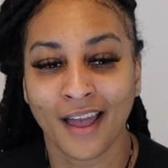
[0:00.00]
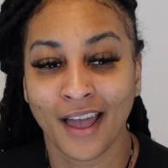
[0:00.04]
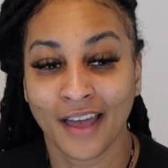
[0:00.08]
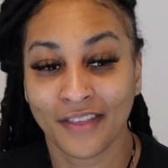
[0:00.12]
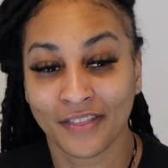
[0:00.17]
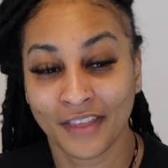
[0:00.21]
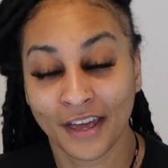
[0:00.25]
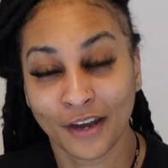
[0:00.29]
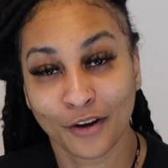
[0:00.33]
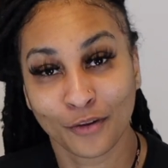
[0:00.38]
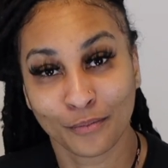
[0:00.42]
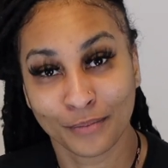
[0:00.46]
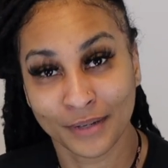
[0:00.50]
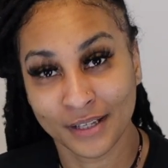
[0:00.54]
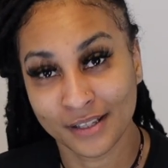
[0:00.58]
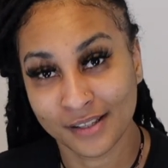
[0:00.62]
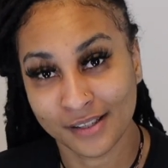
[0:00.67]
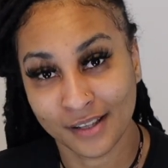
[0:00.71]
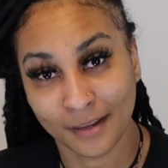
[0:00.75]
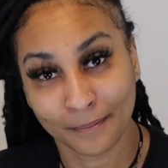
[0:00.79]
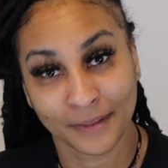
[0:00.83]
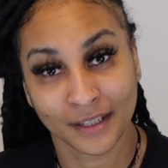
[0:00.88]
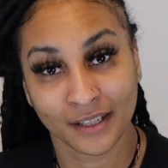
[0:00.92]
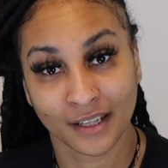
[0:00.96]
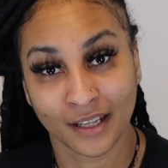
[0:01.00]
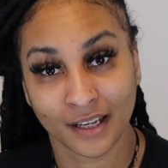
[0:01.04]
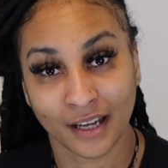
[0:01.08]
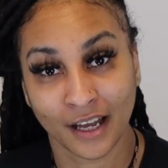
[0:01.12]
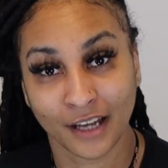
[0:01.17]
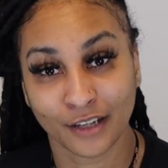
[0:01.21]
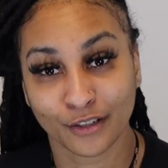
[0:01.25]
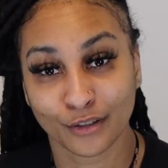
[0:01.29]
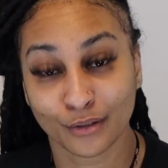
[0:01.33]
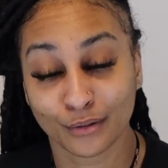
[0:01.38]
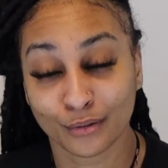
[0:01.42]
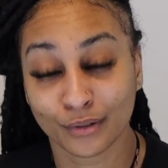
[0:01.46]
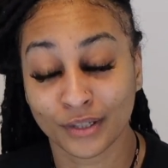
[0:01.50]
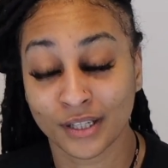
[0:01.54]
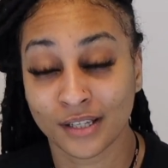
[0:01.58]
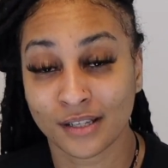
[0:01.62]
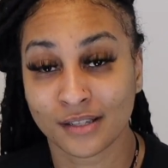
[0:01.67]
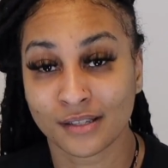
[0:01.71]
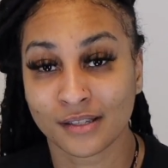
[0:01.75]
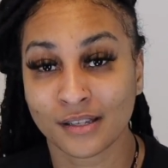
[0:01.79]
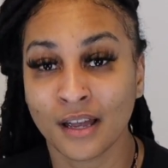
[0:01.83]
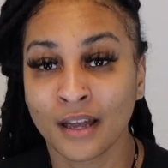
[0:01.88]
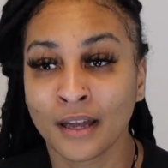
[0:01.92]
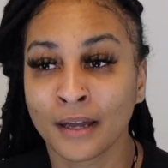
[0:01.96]
And that'll be something that I do
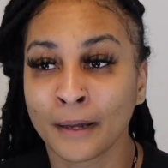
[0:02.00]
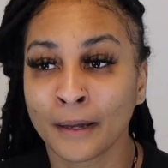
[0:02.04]
because